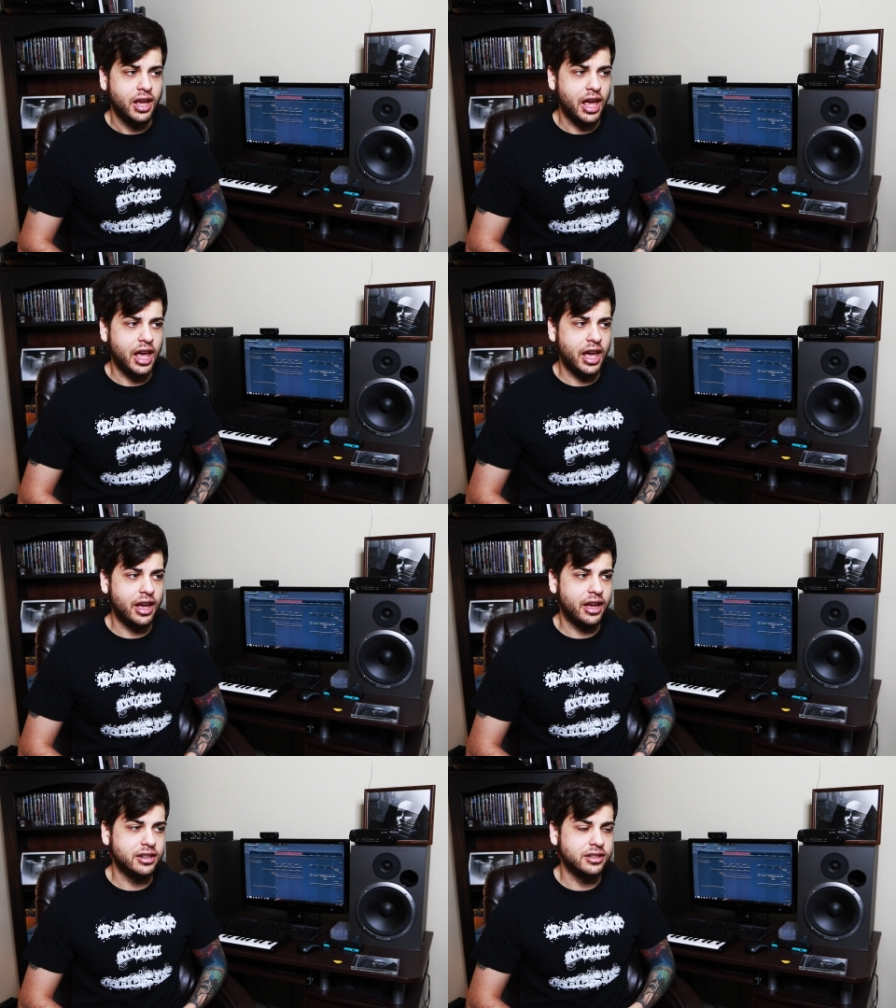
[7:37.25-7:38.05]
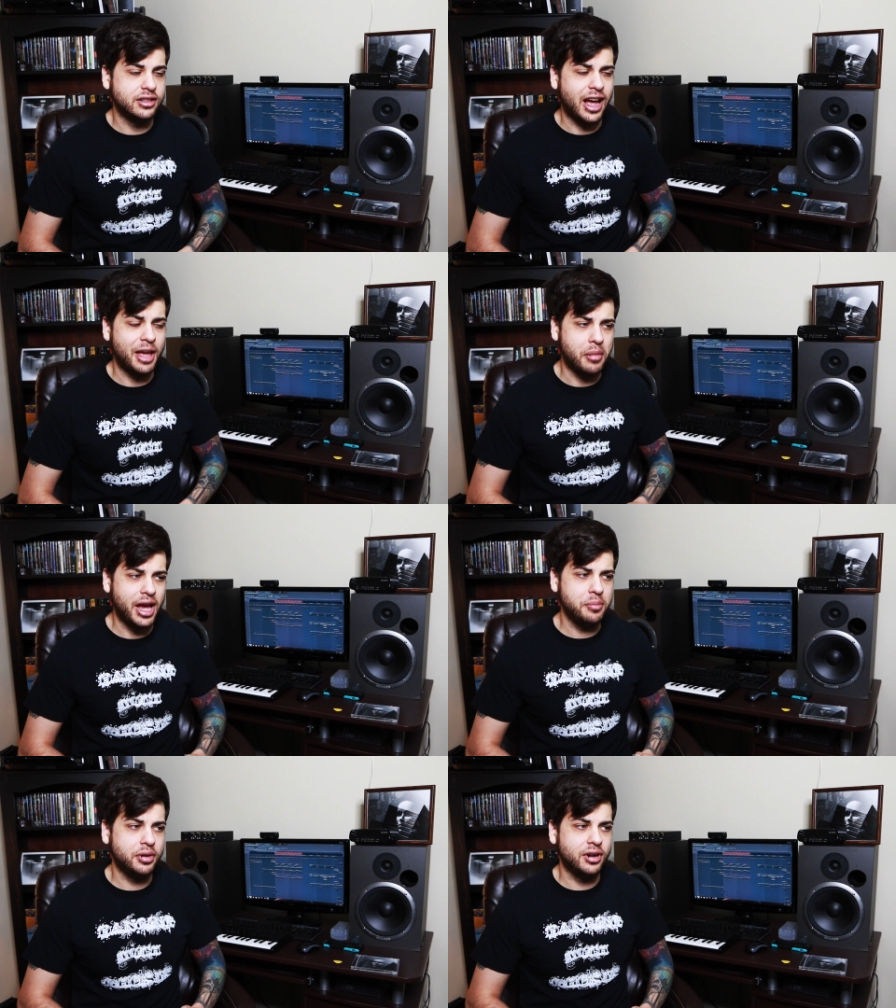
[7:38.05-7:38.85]
And I
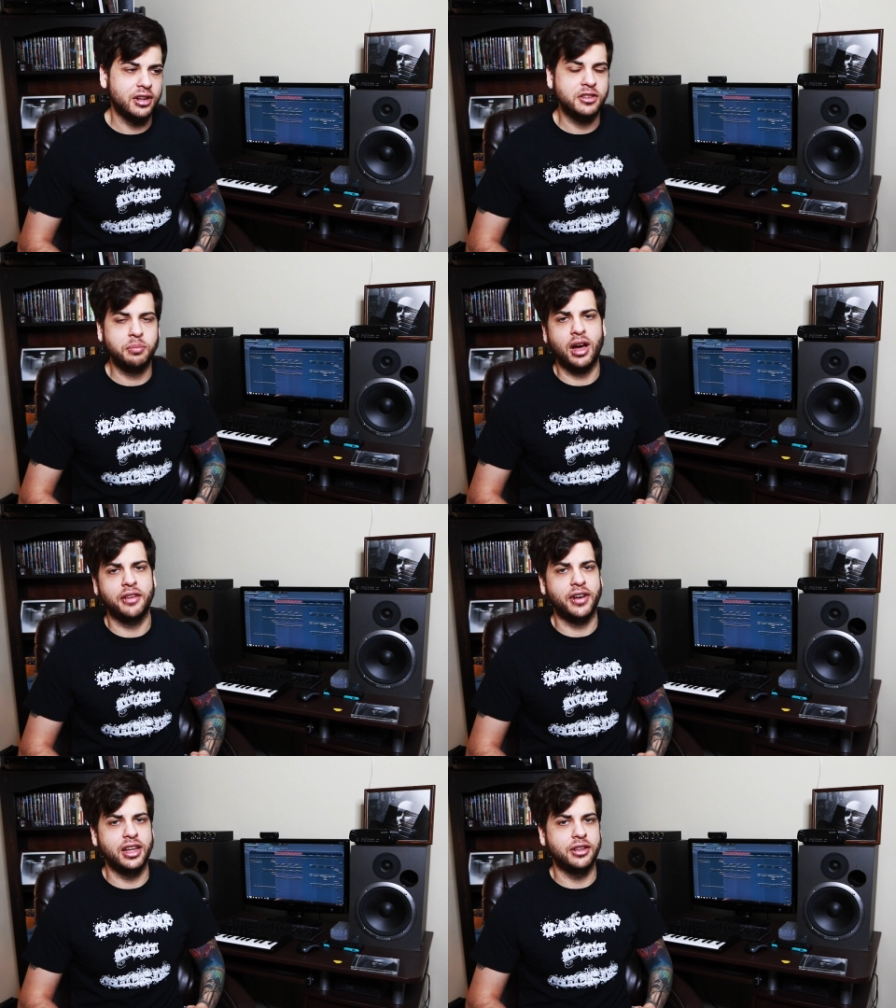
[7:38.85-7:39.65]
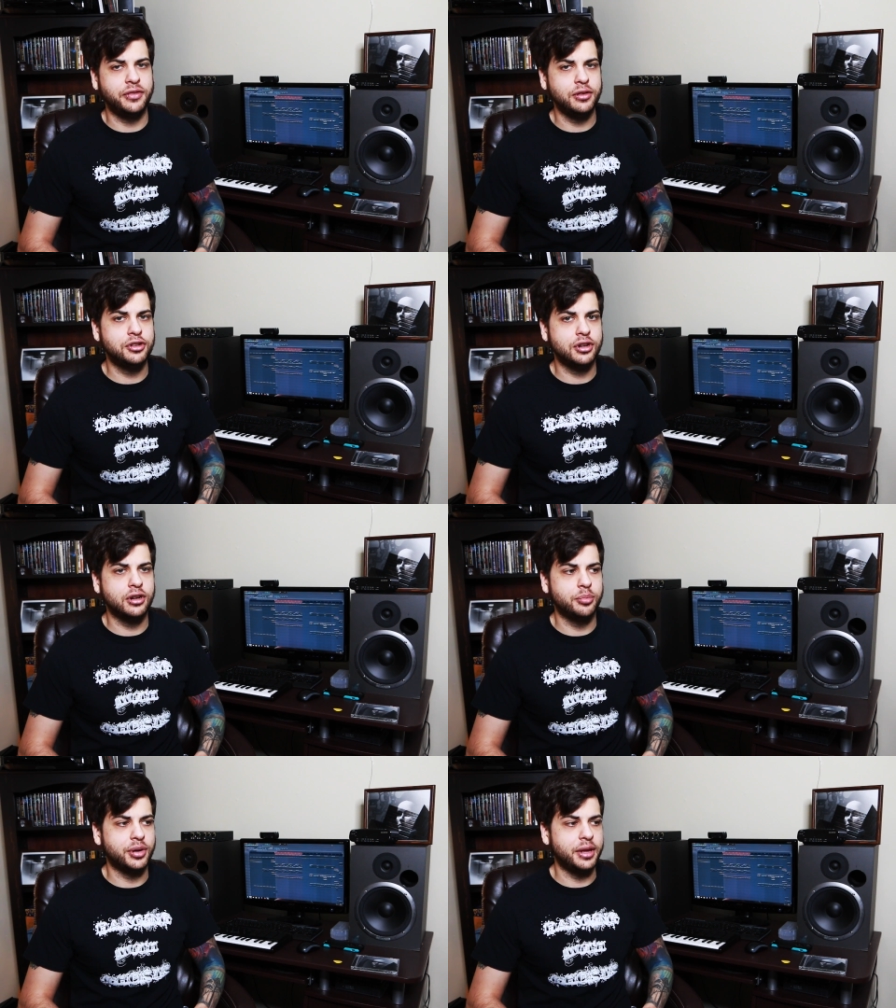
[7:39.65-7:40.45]
might put it on Spotify in the
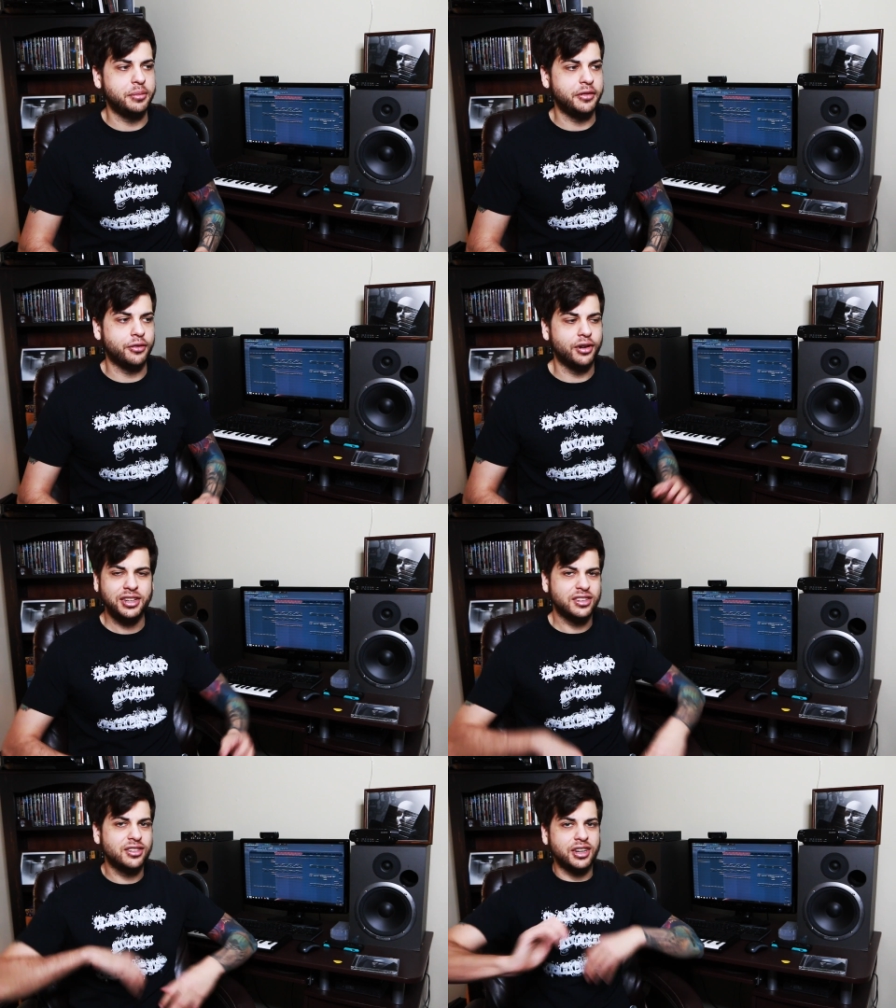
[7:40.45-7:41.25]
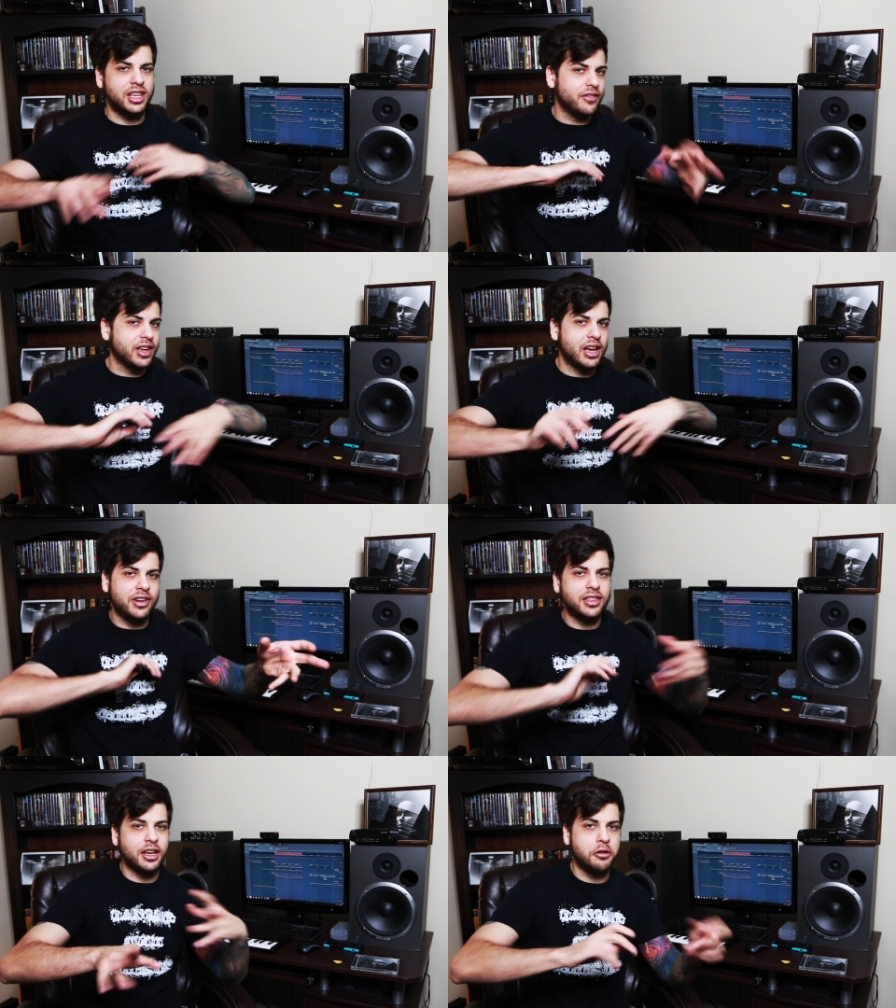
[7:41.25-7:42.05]
future, but before I just start giving
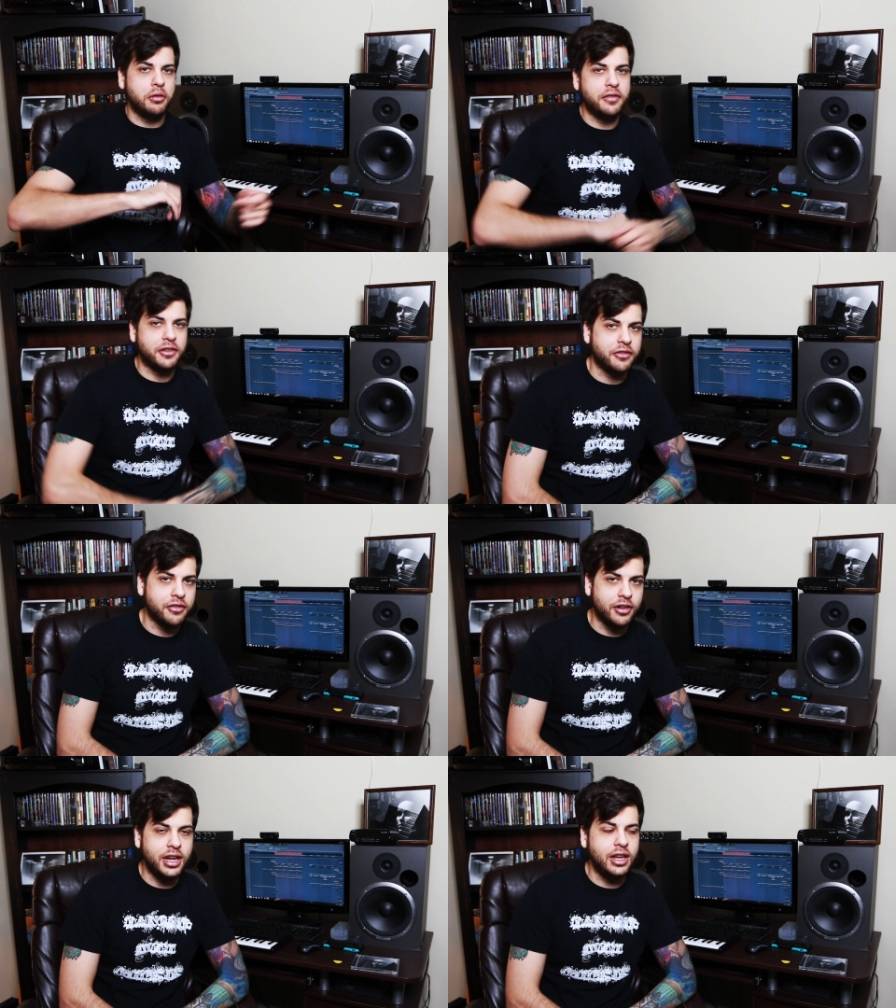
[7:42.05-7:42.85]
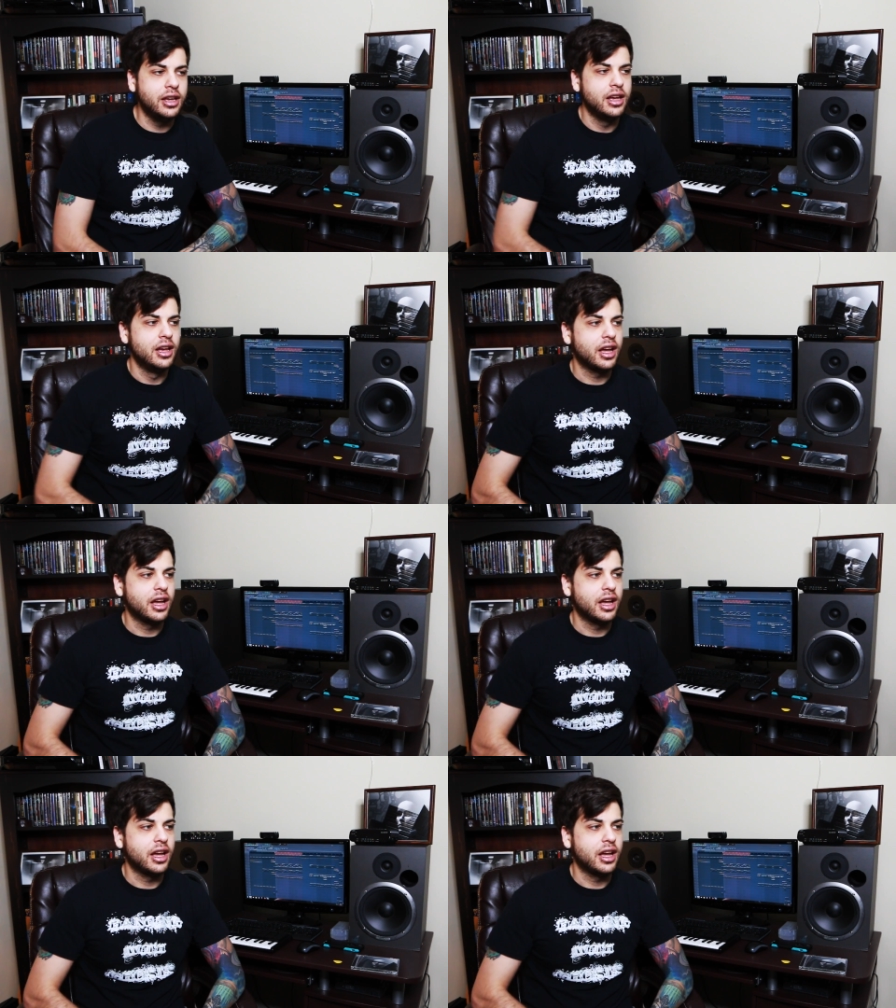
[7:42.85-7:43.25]
everything away for free,